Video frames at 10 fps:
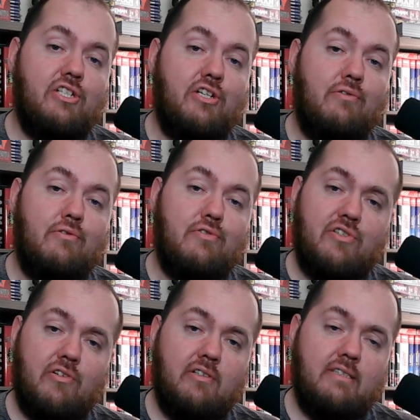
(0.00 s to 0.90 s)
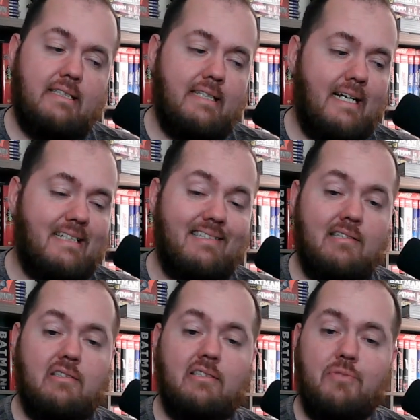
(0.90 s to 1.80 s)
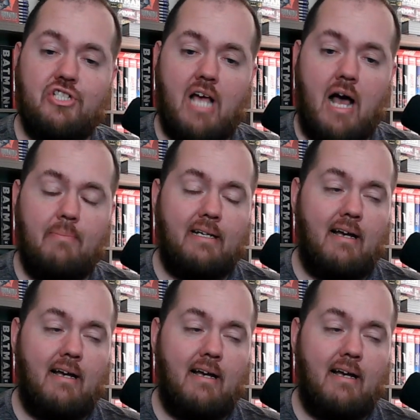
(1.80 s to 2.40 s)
to New Jersey and did some shopping.